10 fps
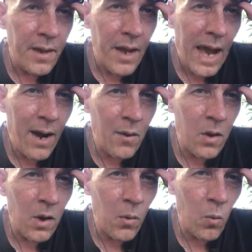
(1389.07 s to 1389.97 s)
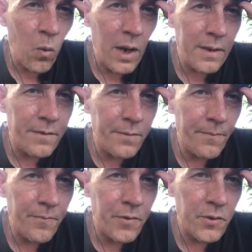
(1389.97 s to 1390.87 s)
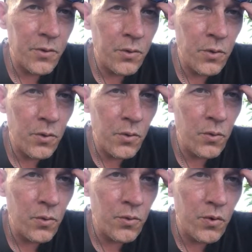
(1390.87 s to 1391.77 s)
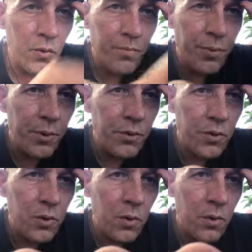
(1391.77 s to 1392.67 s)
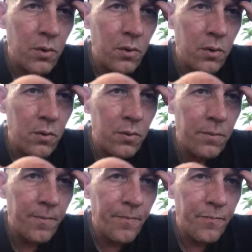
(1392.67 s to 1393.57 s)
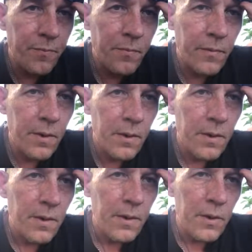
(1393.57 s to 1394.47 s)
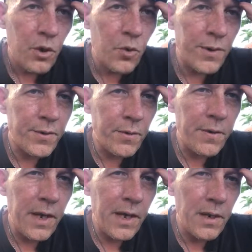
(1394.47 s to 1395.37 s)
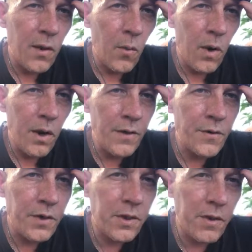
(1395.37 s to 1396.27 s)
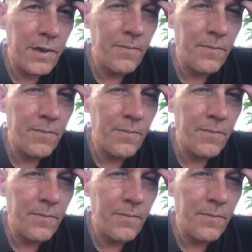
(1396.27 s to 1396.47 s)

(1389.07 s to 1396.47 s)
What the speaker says: How or what do you use to put your crystal in the end of the wand to secure it?